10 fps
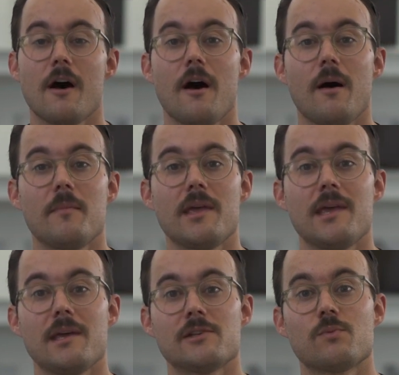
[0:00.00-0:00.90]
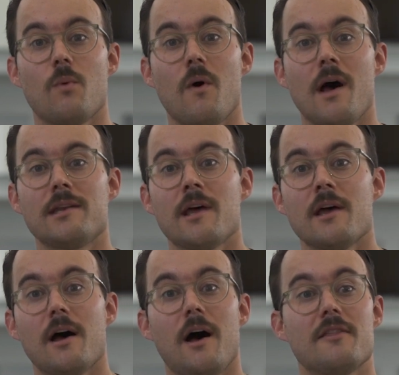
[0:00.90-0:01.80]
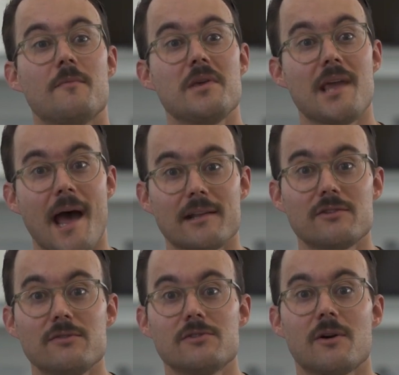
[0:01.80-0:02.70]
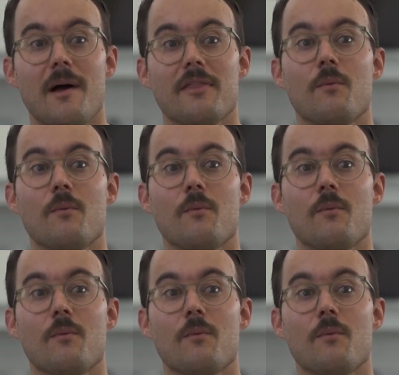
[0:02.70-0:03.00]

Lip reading: It is what the Beatitudes are about,